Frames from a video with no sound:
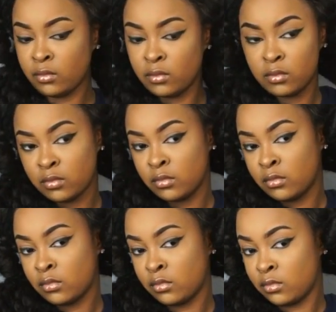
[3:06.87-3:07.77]

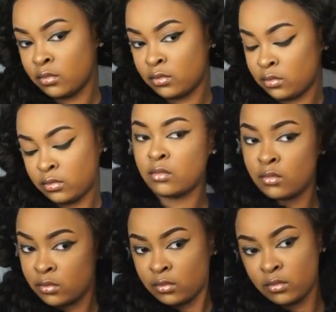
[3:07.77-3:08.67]
to just make sure I
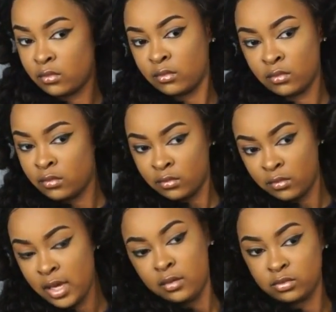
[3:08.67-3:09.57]
don't have any kinks or
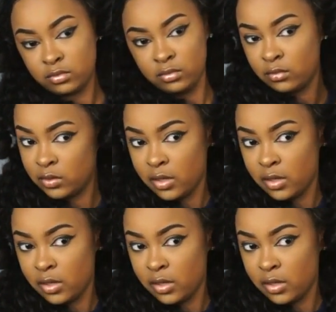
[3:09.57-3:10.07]
naps in it.